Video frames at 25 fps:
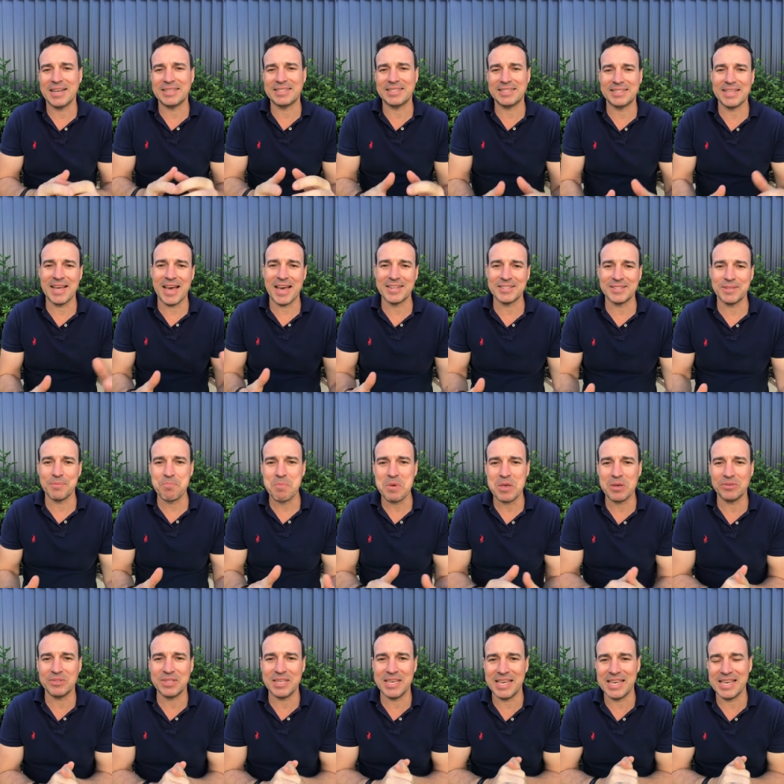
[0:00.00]
starters and
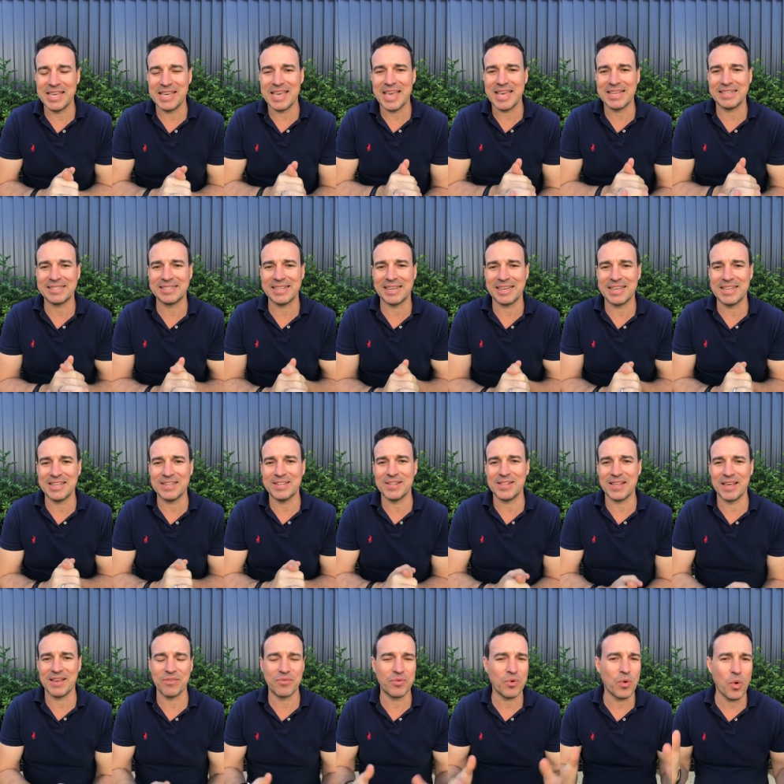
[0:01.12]
meals that you can get stuck into
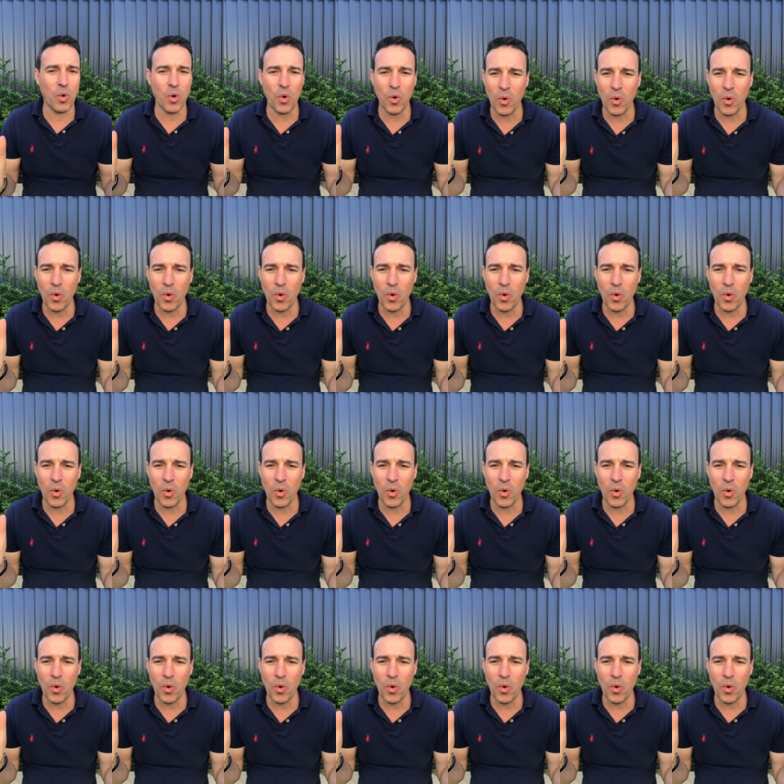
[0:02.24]
there for